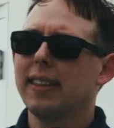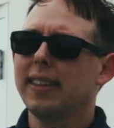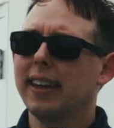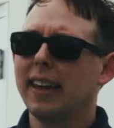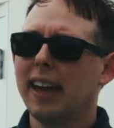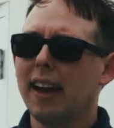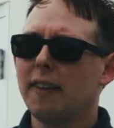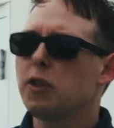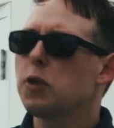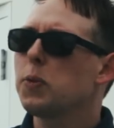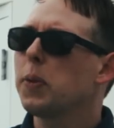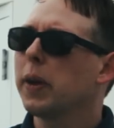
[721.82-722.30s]
I
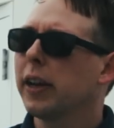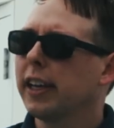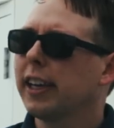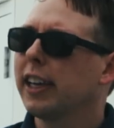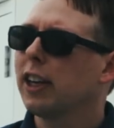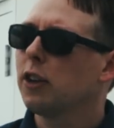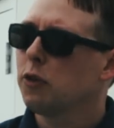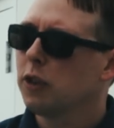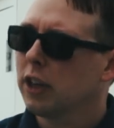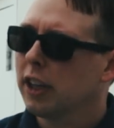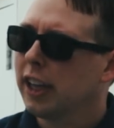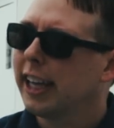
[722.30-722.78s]
think everybody
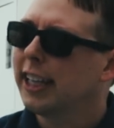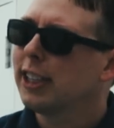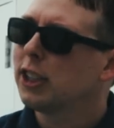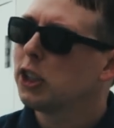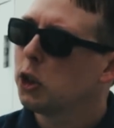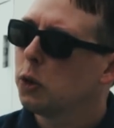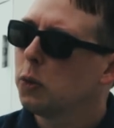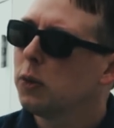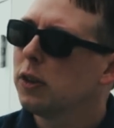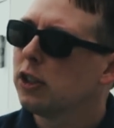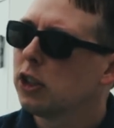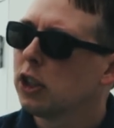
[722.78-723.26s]
can relate
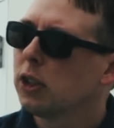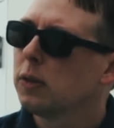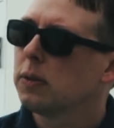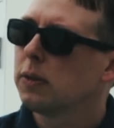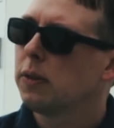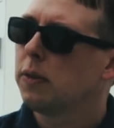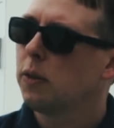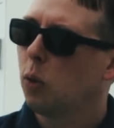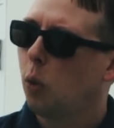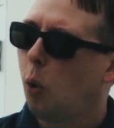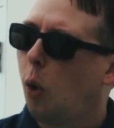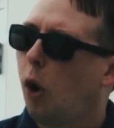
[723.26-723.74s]
to in terms
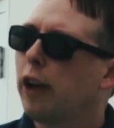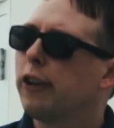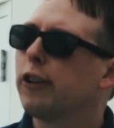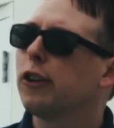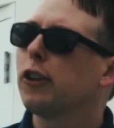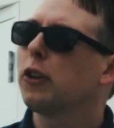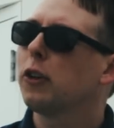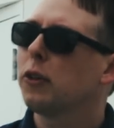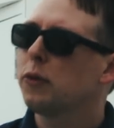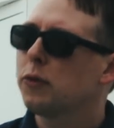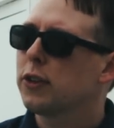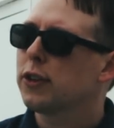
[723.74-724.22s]
of the
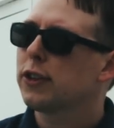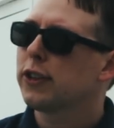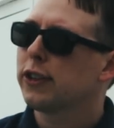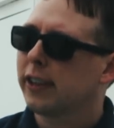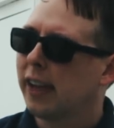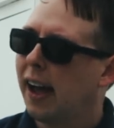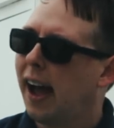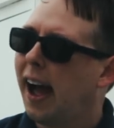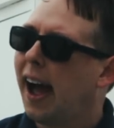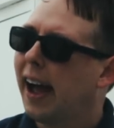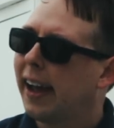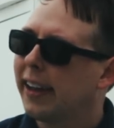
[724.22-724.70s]
wonder of the
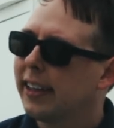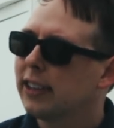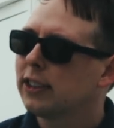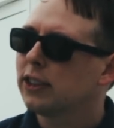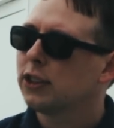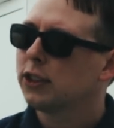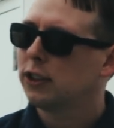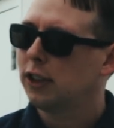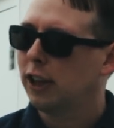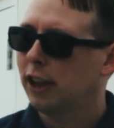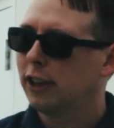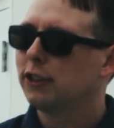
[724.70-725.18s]
sky and
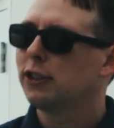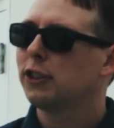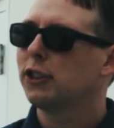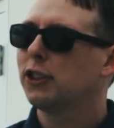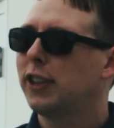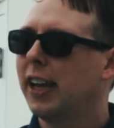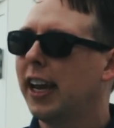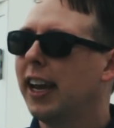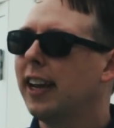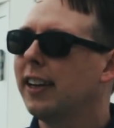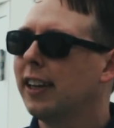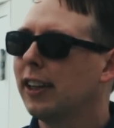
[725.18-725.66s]
just
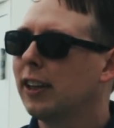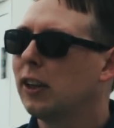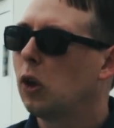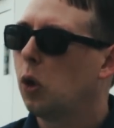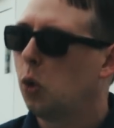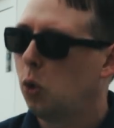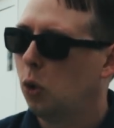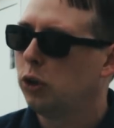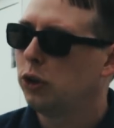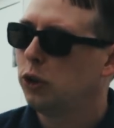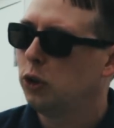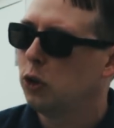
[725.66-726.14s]
understanding the
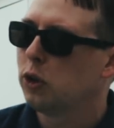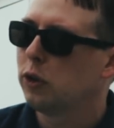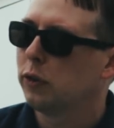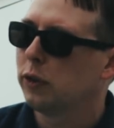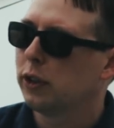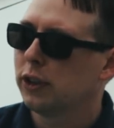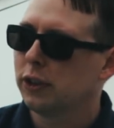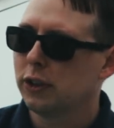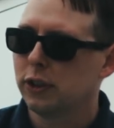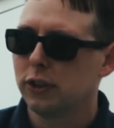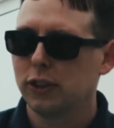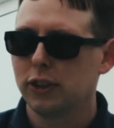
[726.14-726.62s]
whole
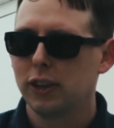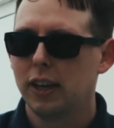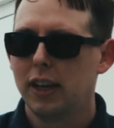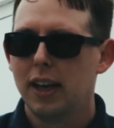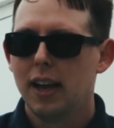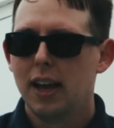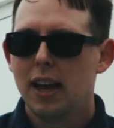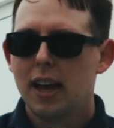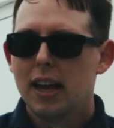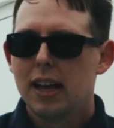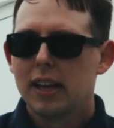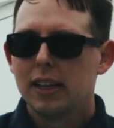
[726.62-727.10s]
universe.
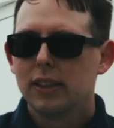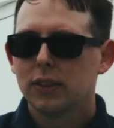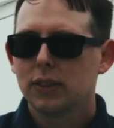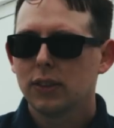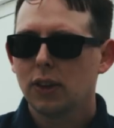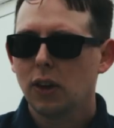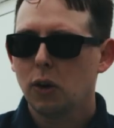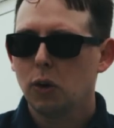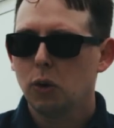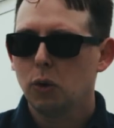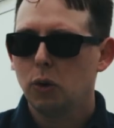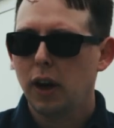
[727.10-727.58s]

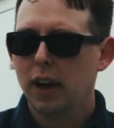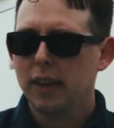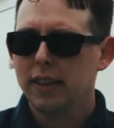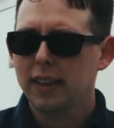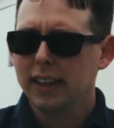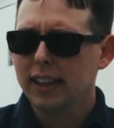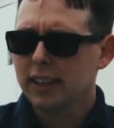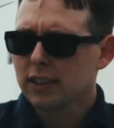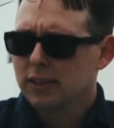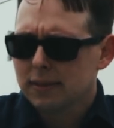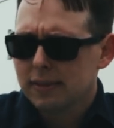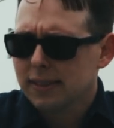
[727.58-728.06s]
So I
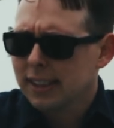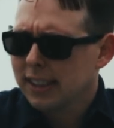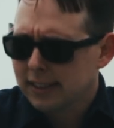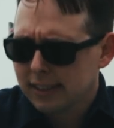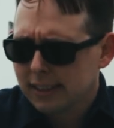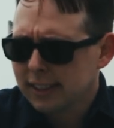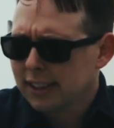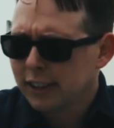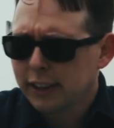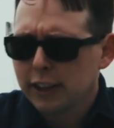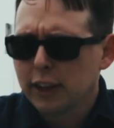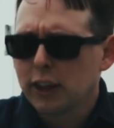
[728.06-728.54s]
think
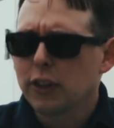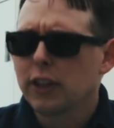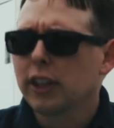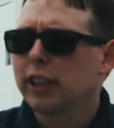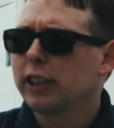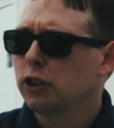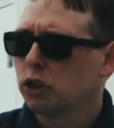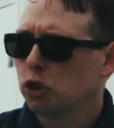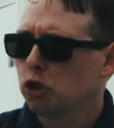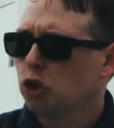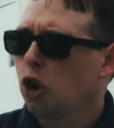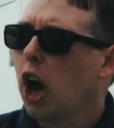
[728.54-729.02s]
it's clear that
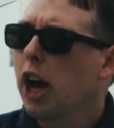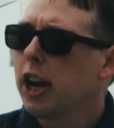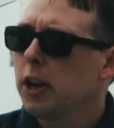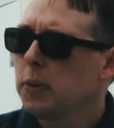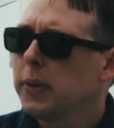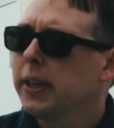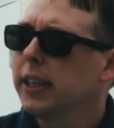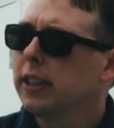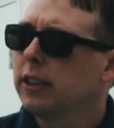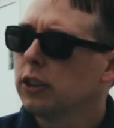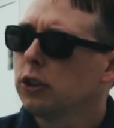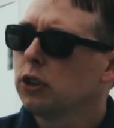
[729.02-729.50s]

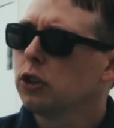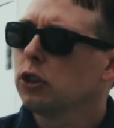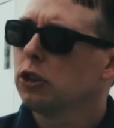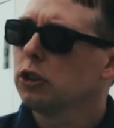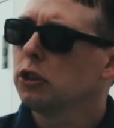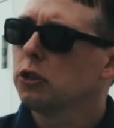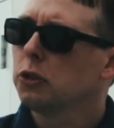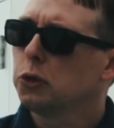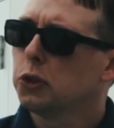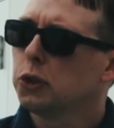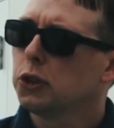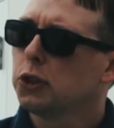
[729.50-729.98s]
astronomy
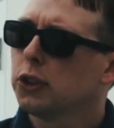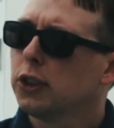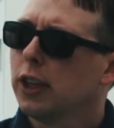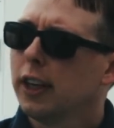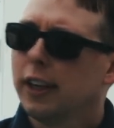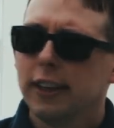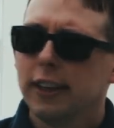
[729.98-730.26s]
deserves,